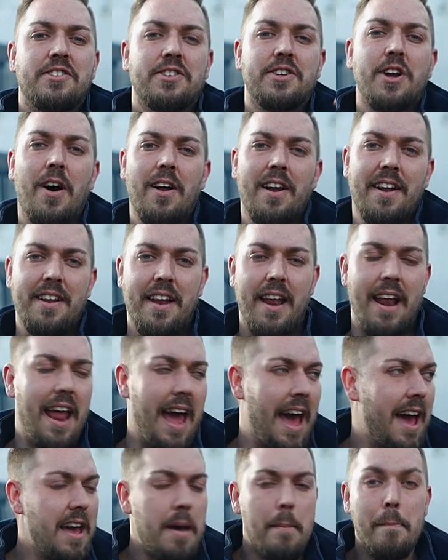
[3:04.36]
Scotland and
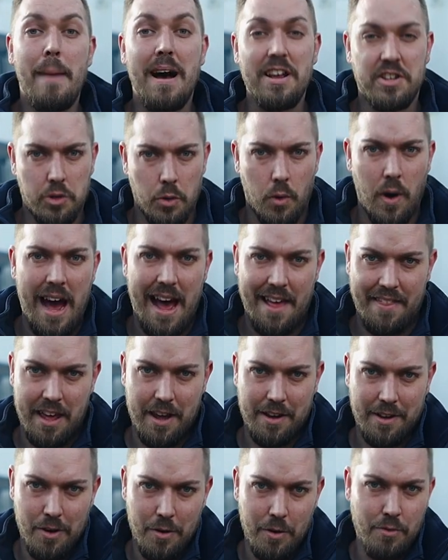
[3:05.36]
there. Muscle Hut,
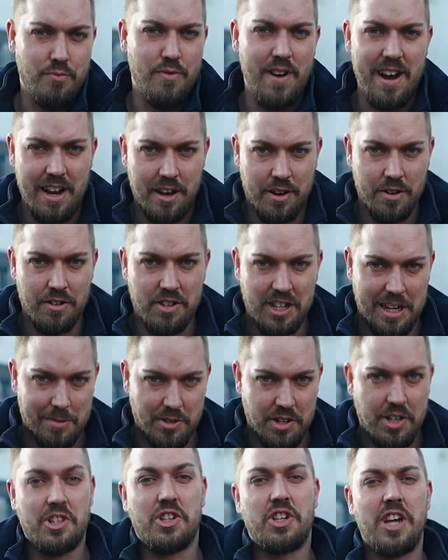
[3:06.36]
they're called. Really good gyms.
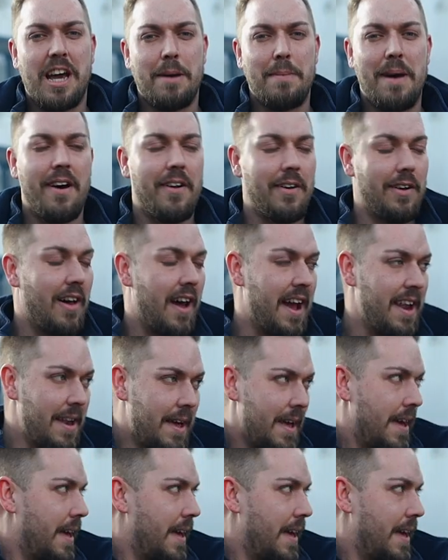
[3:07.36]
You can check them out online.